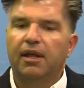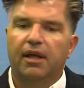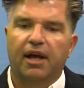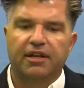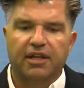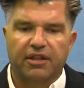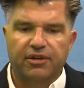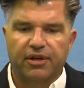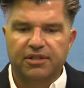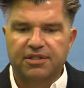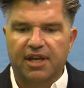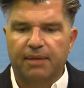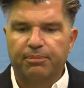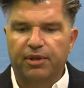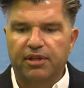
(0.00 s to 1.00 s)
Another
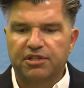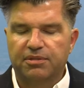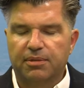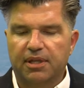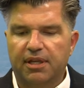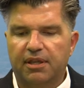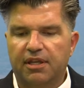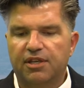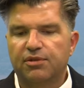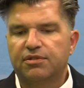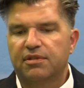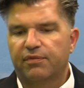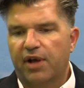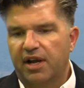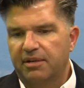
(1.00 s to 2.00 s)
example is really the use
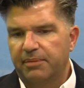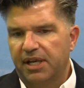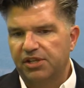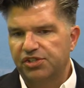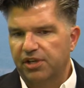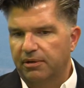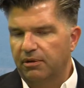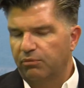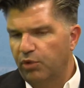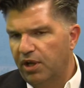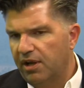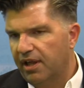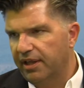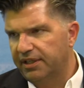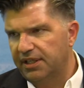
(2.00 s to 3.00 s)
of automation. We
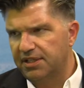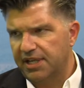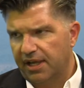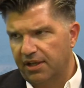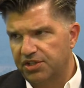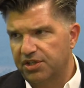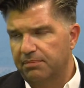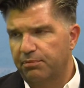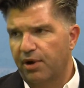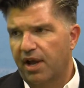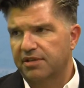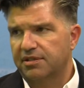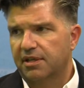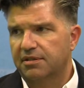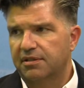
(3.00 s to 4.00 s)
call it intelligent
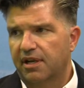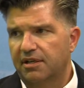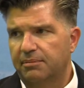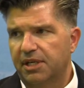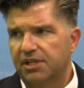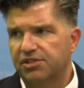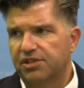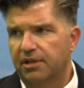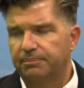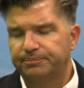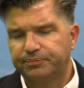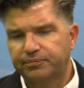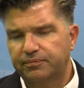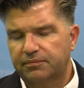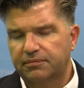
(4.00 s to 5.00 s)
process automation,
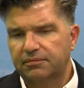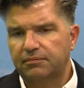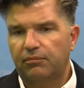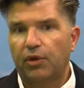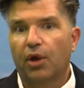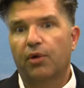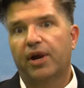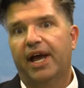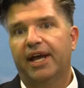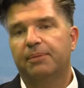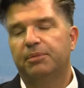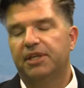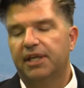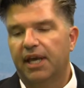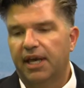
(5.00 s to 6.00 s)
or
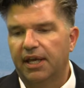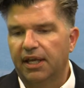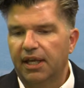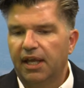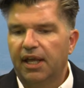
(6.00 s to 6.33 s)
IPA.